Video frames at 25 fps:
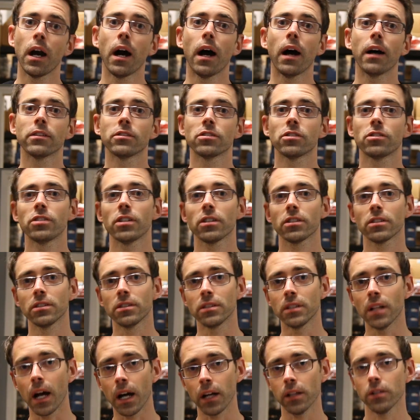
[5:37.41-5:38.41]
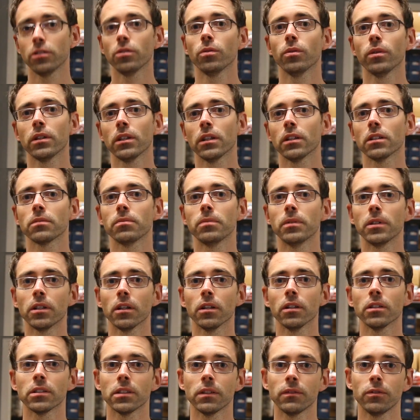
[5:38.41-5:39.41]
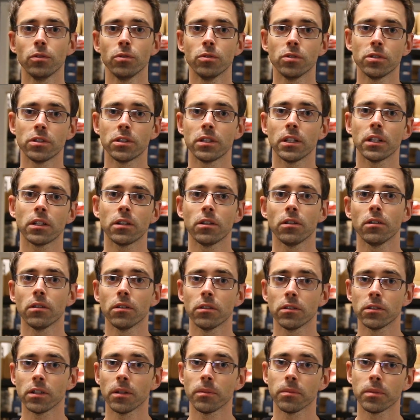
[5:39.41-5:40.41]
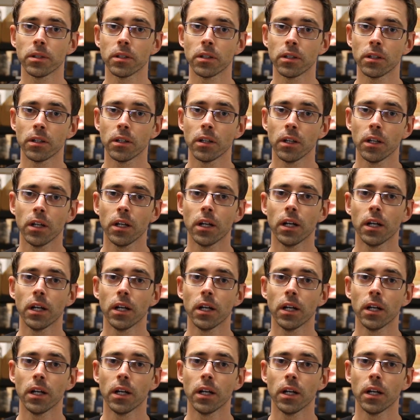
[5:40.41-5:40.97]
I suggest not doing this, because if you stick something